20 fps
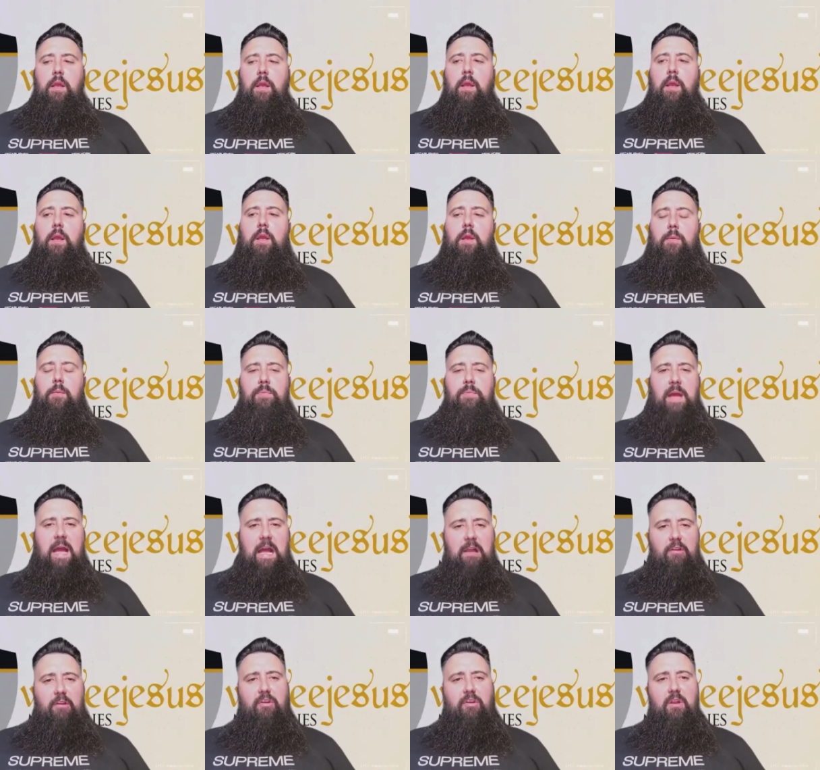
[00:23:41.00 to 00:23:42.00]

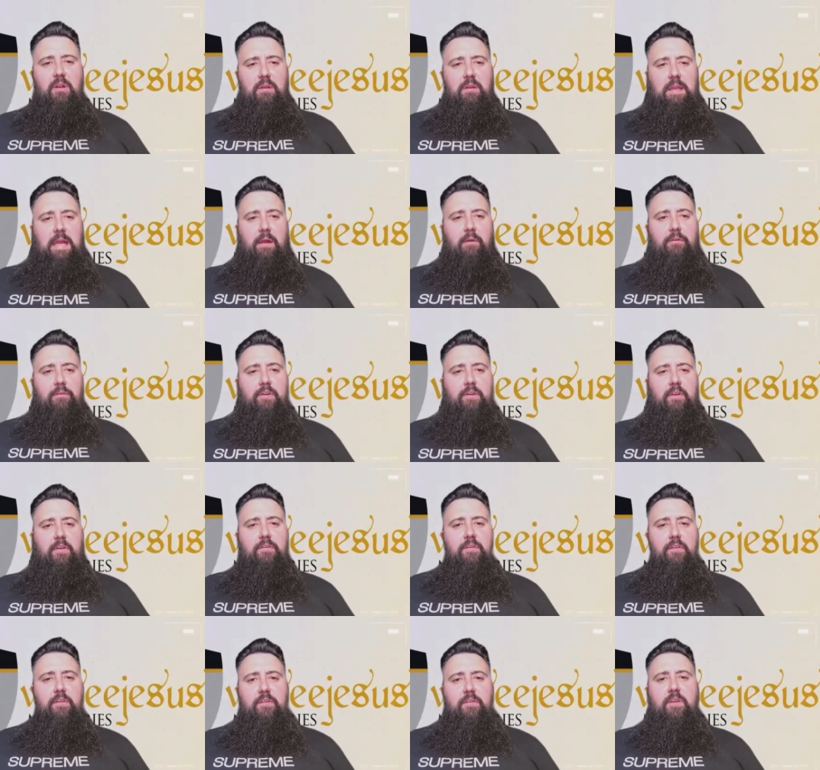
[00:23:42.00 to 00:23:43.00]
Compassion allows us
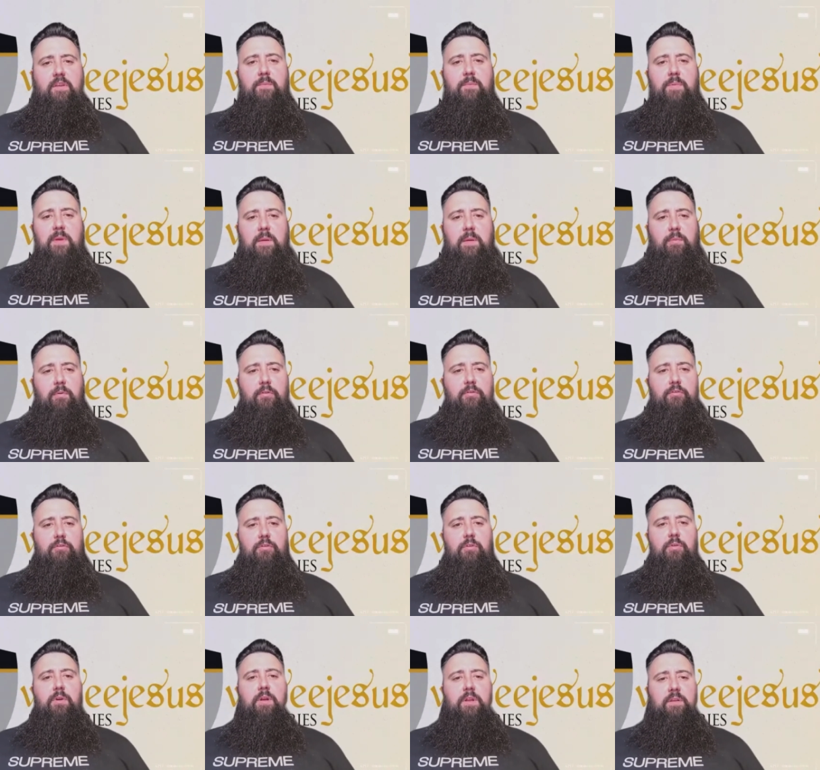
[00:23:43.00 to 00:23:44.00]
to see people's
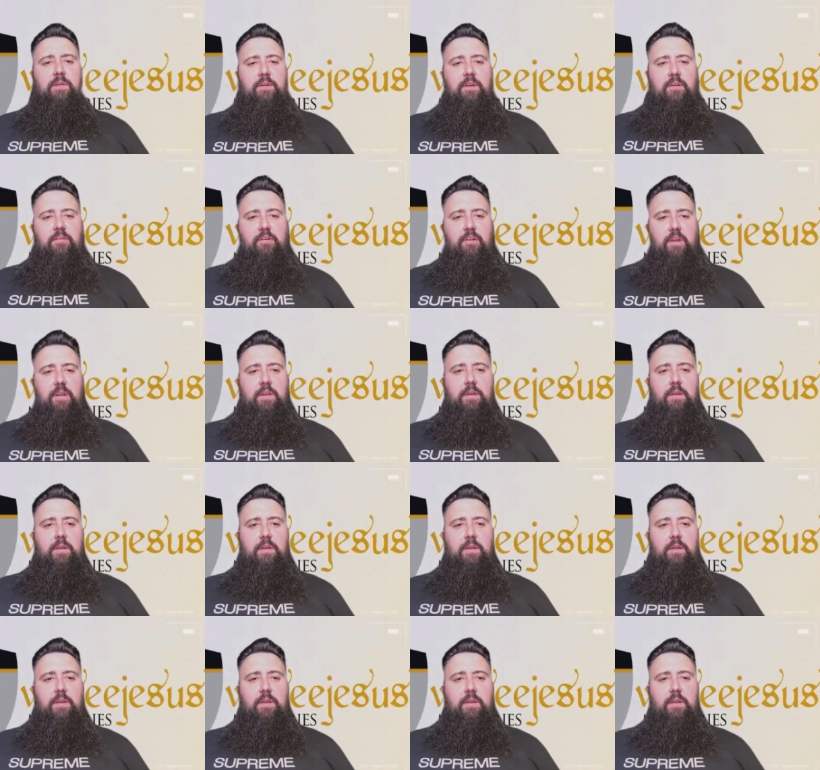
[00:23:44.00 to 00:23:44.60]
true condition.